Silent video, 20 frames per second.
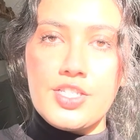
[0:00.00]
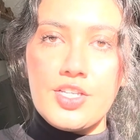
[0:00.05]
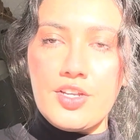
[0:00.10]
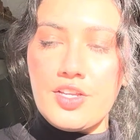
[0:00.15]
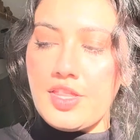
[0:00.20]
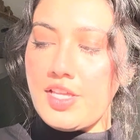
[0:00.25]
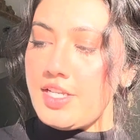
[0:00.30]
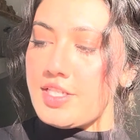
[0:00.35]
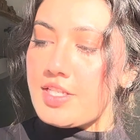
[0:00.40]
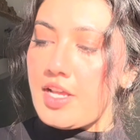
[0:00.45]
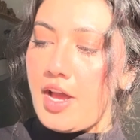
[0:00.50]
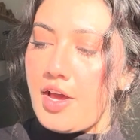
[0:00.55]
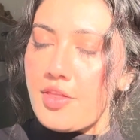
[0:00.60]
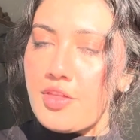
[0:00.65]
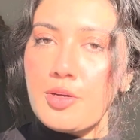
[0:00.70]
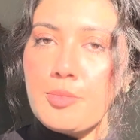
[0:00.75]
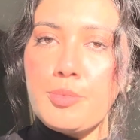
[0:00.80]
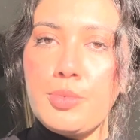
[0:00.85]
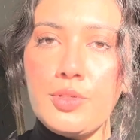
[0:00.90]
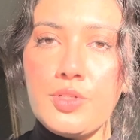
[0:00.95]
are these
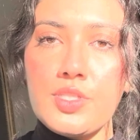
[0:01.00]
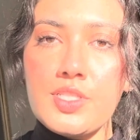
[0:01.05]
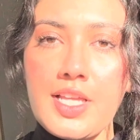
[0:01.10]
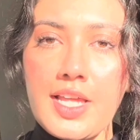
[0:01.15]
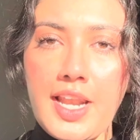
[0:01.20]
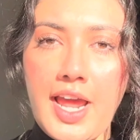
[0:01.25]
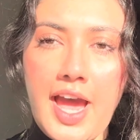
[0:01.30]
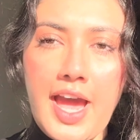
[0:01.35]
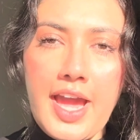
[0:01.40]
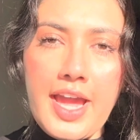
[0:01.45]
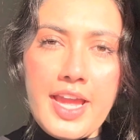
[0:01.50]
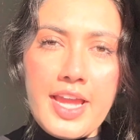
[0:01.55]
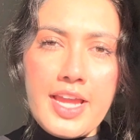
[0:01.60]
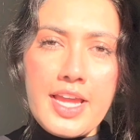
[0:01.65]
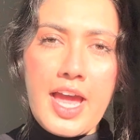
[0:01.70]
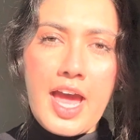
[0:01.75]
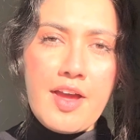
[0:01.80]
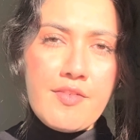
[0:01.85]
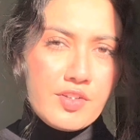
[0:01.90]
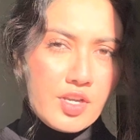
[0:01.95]
other boots that I
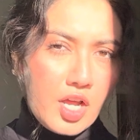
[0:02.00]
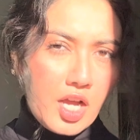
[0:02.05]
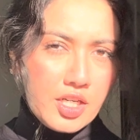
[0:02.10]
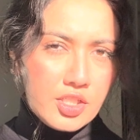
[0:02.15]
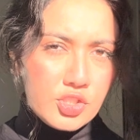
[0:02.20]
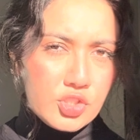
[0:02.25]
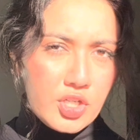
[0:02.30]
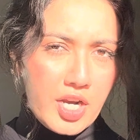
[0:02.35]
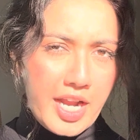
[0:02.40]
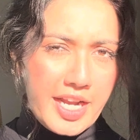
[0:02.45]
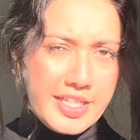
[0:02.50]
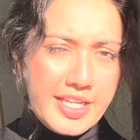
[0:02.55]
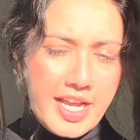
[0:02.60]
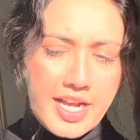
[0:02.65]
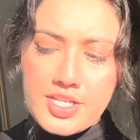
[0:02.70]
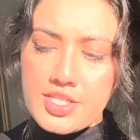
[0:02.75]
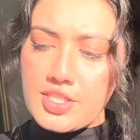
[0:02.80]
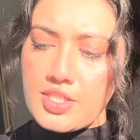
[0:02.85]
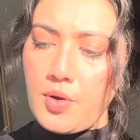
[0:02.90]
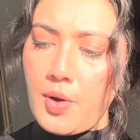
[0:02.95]
have not tried
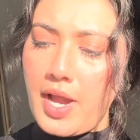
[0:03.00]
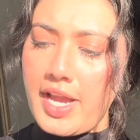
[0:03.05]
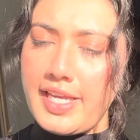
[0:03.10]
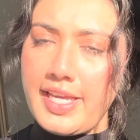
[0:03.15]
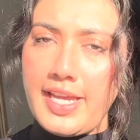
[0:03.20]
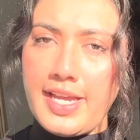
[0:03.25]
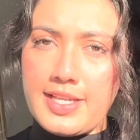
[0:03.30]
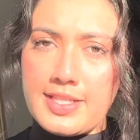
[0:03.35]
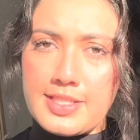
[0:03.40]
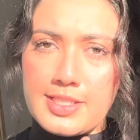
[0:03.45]
yet, so I can't